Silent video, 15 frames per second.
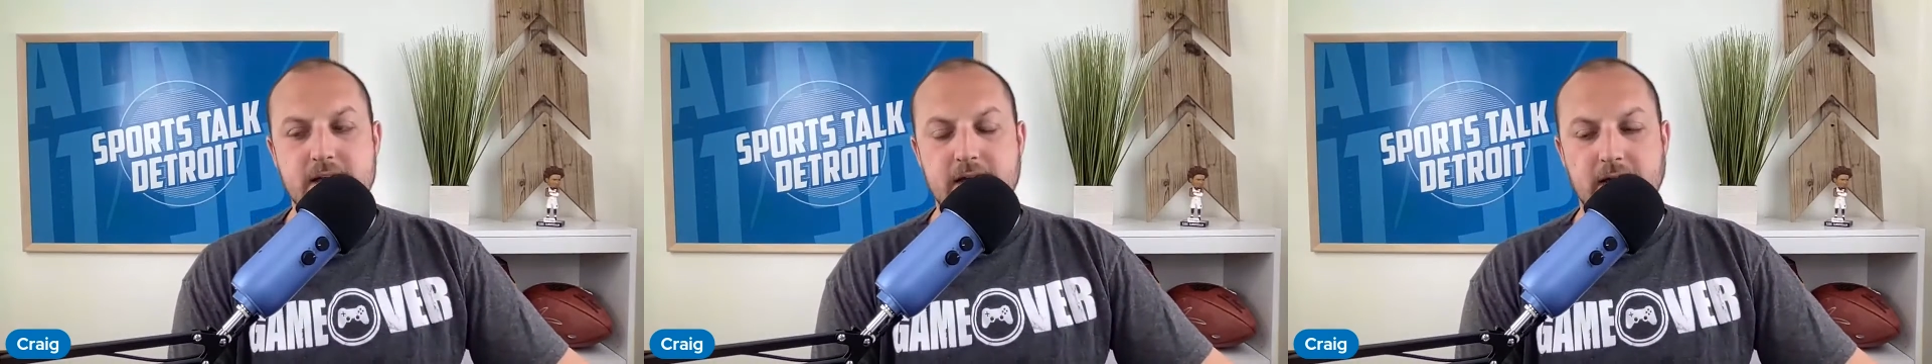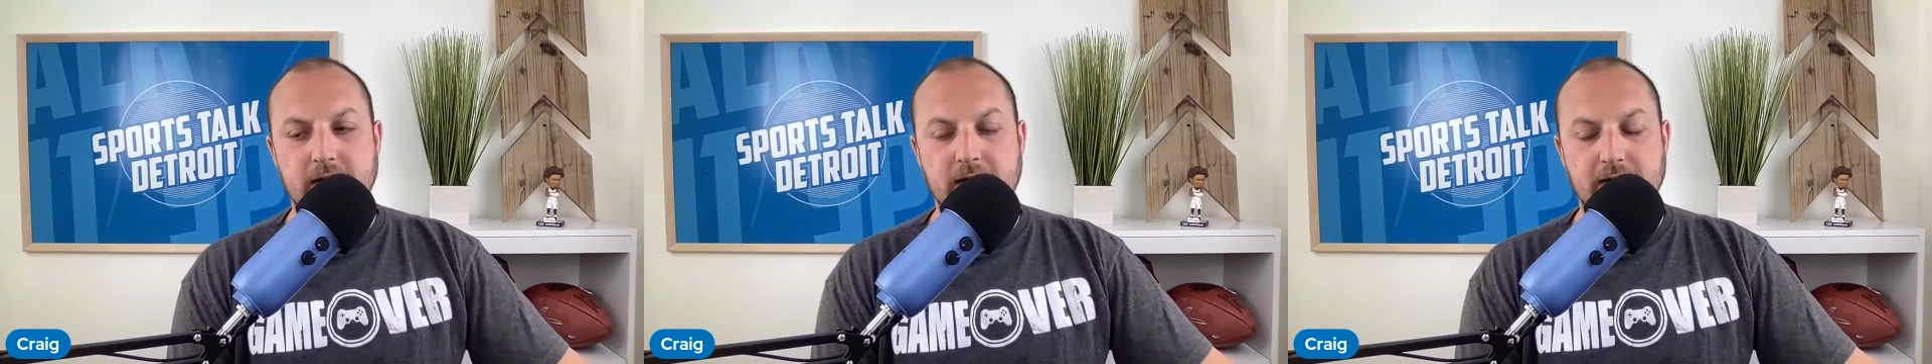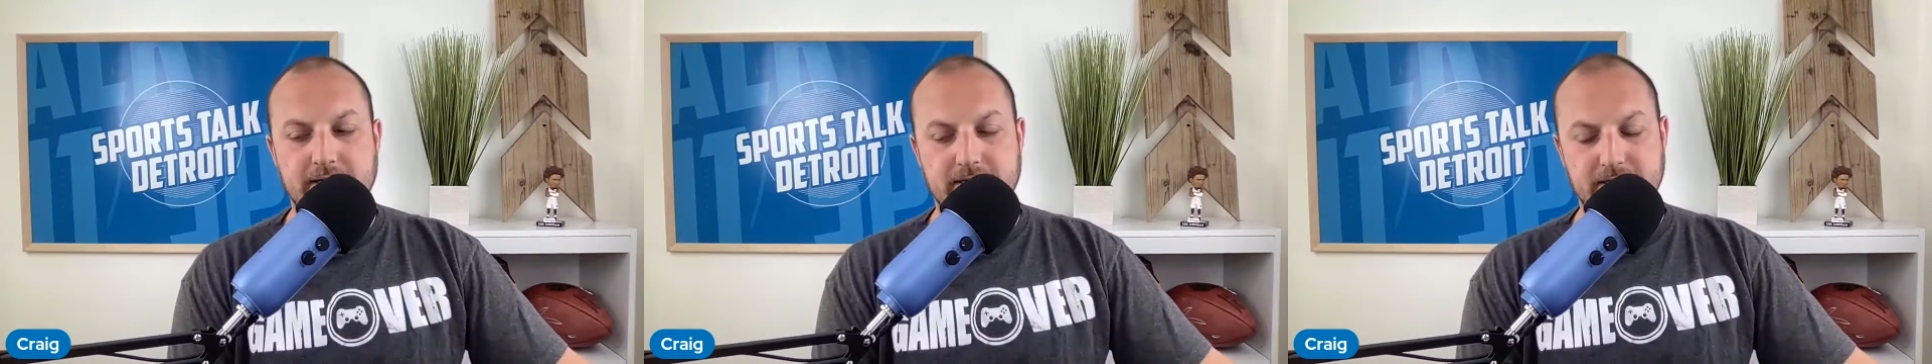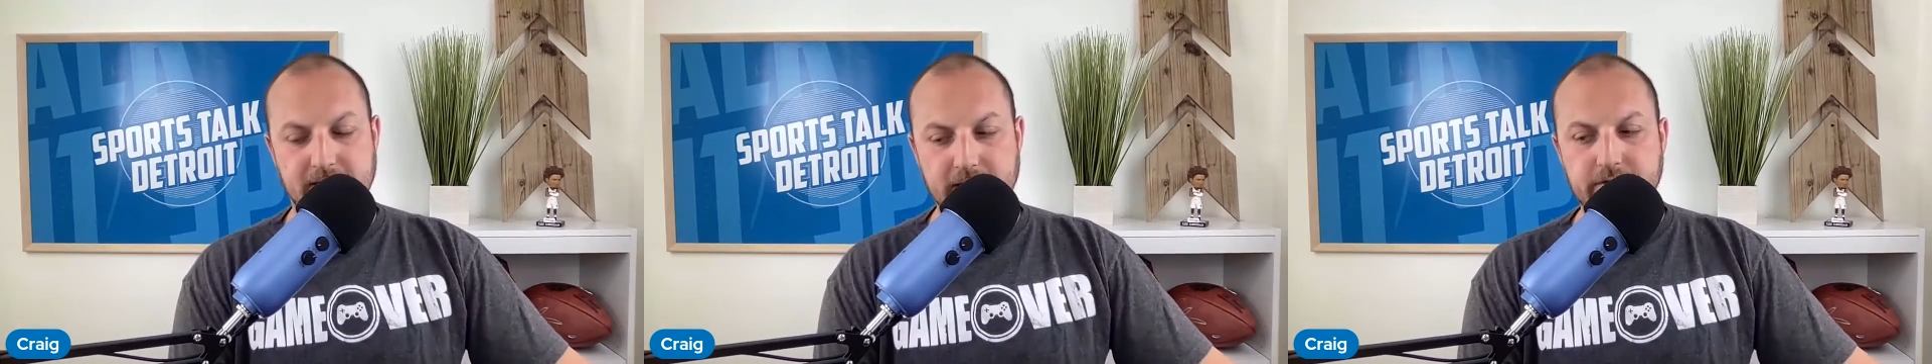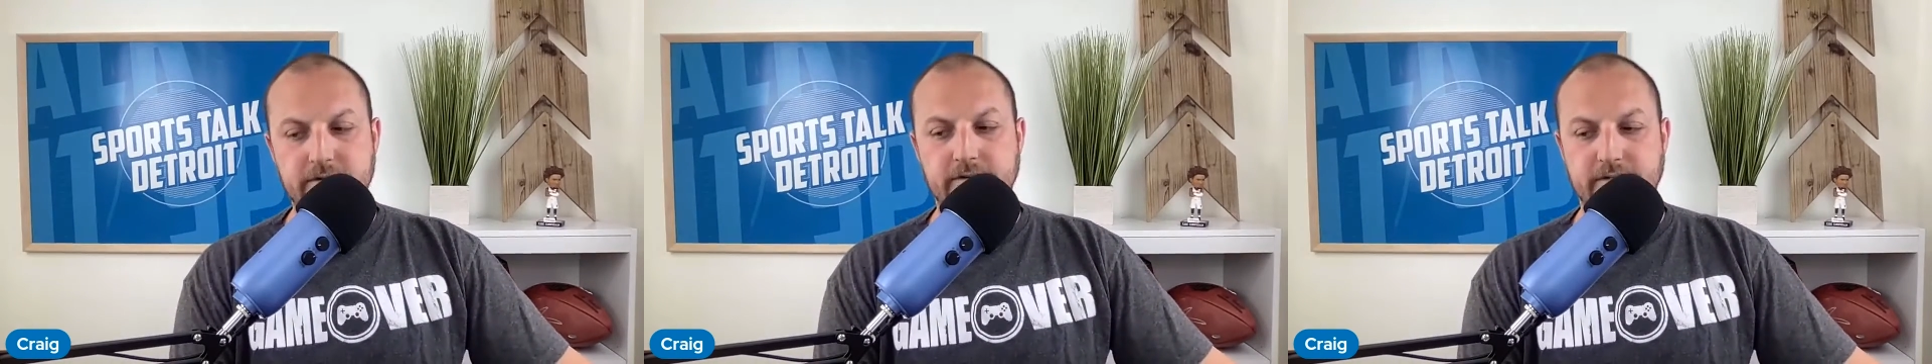uh, a
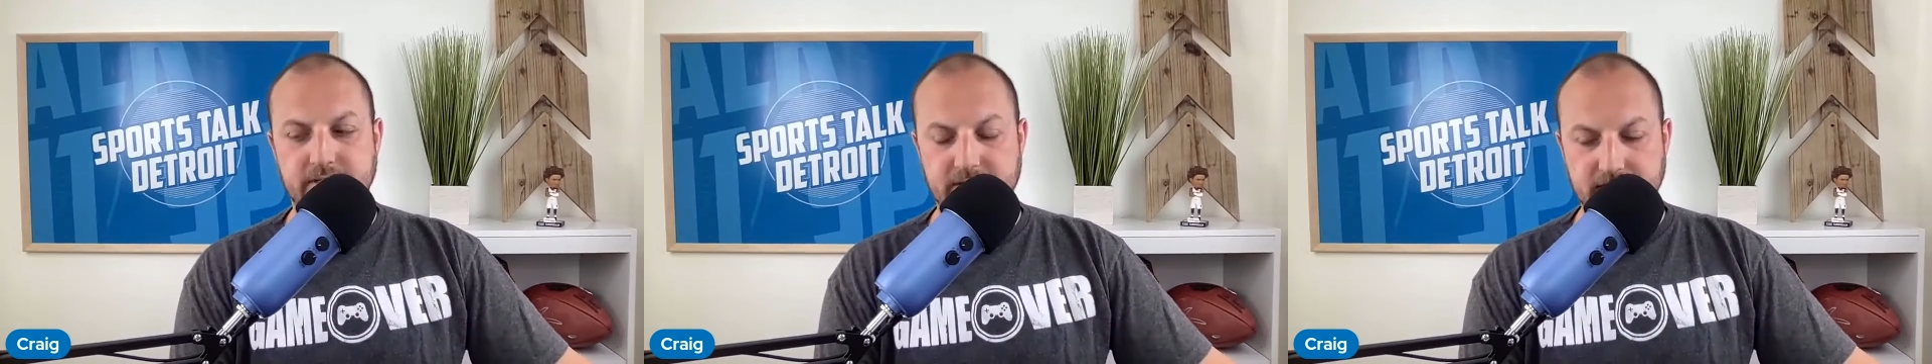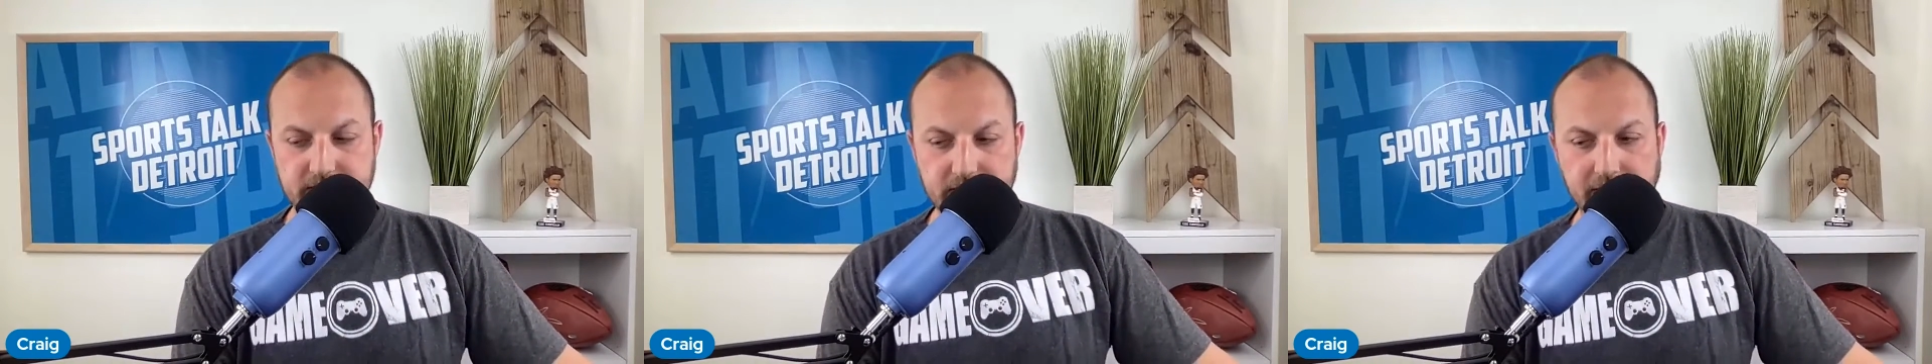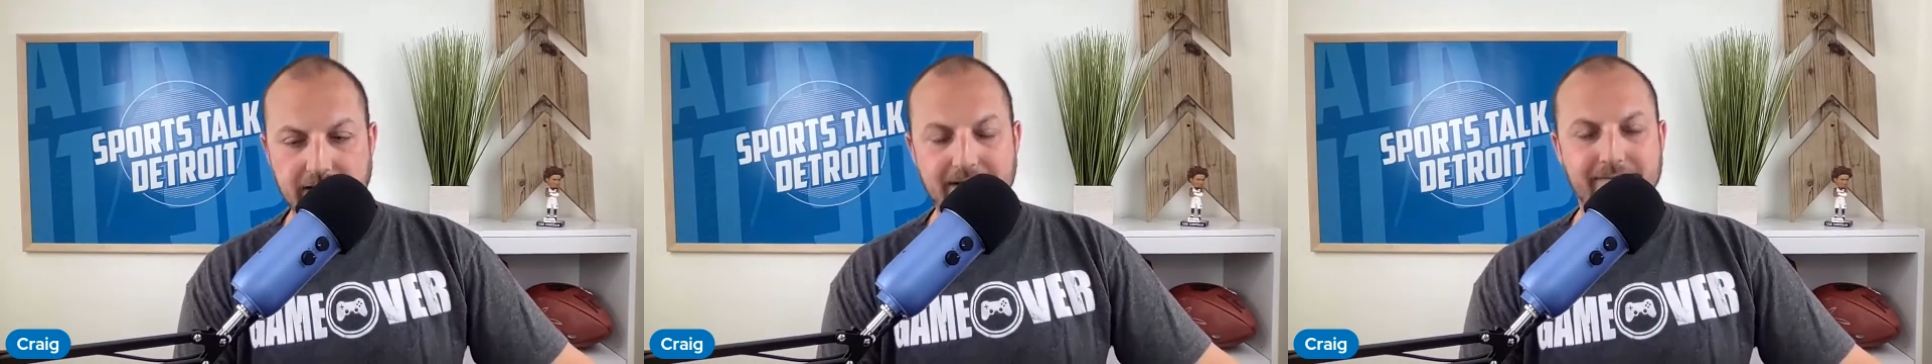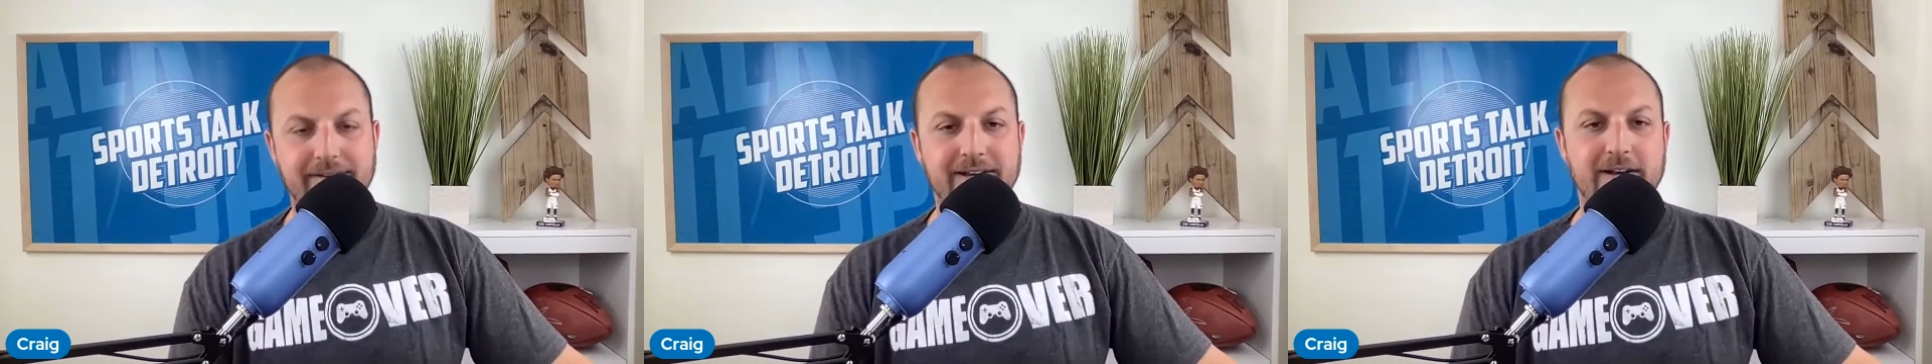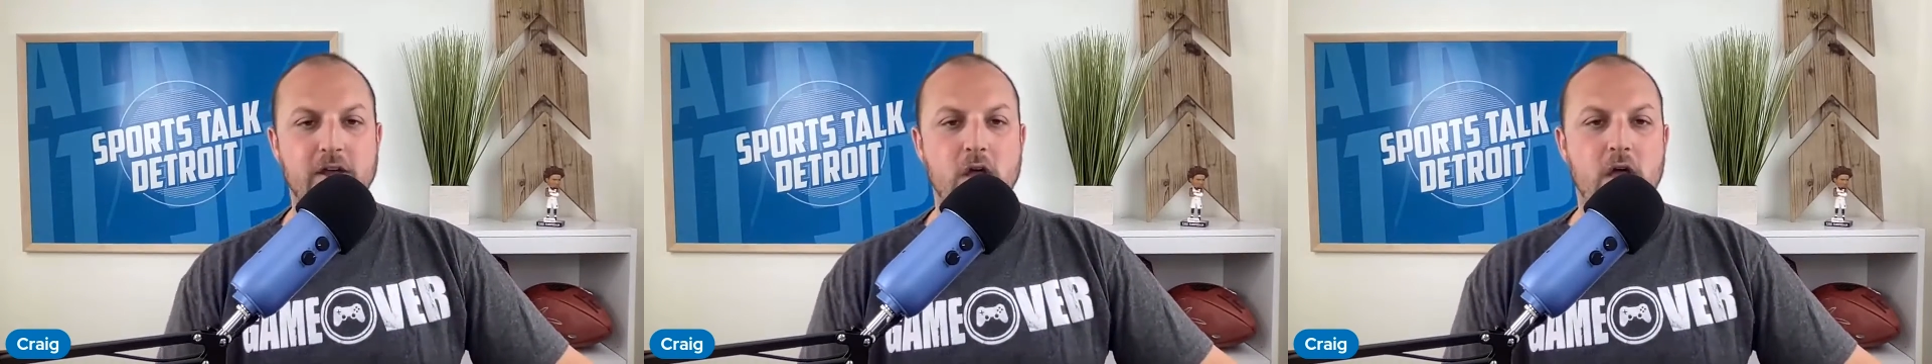center,
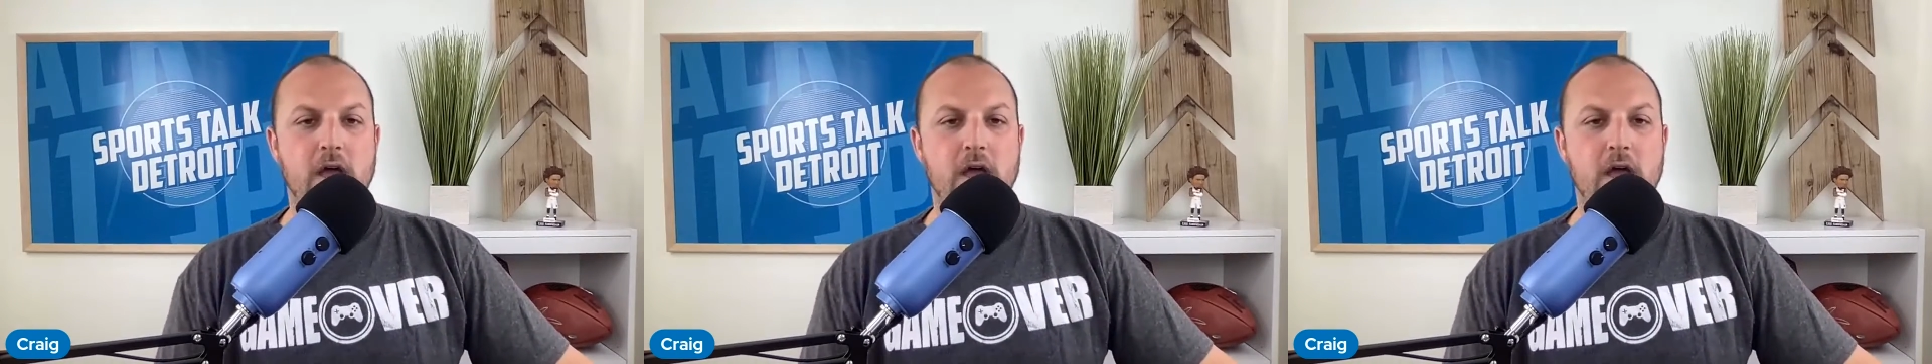6'11,